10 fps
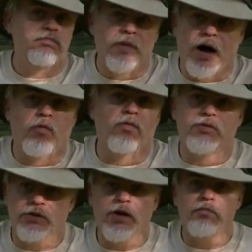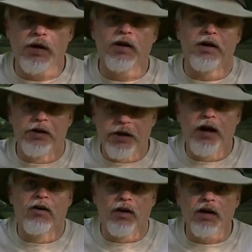I want the ability to
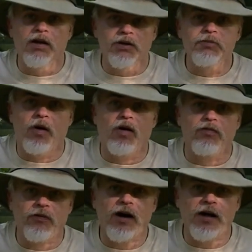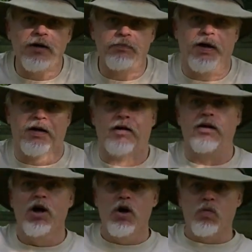carry a little small frying pan
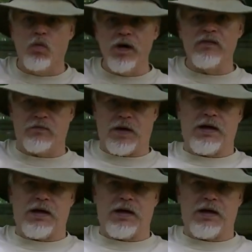with me.